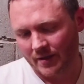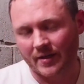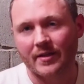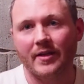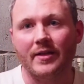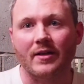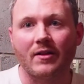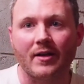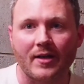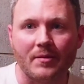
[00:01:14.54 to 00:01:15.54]
Canadian
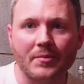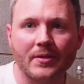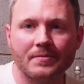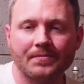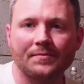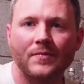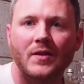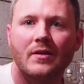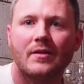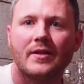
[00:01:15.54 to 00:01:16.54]
club
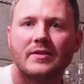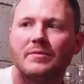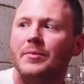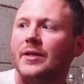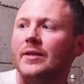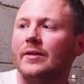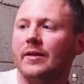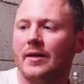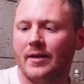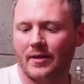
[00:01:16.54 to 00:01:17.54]
that's been
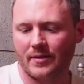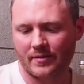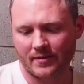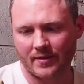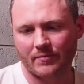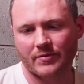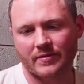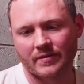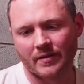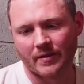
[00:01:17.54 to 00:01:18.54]
that
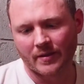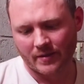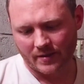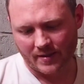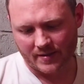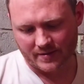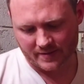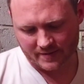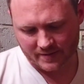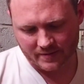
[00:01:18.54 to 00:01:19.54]
was
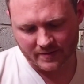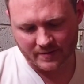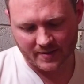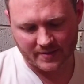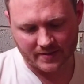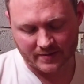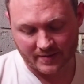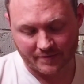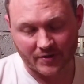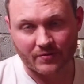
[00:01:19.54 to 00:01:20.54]
distilled in
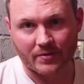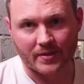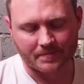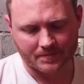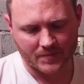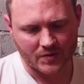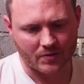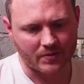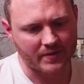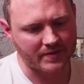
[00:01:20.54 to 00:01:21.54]
1973.
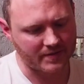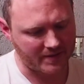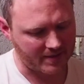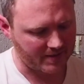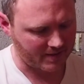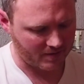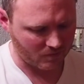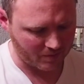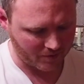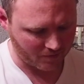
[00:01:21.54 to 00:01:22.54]
So this is a
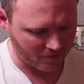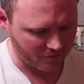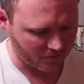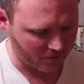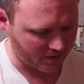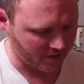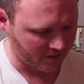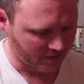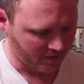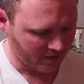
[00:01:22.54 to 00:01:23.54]
1.14
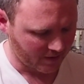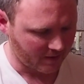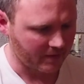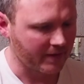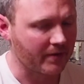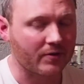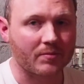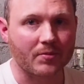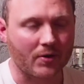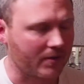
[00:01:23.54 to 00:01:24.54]
liter
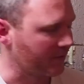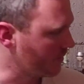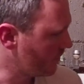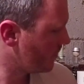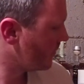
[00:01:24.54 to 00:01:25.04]
bottle,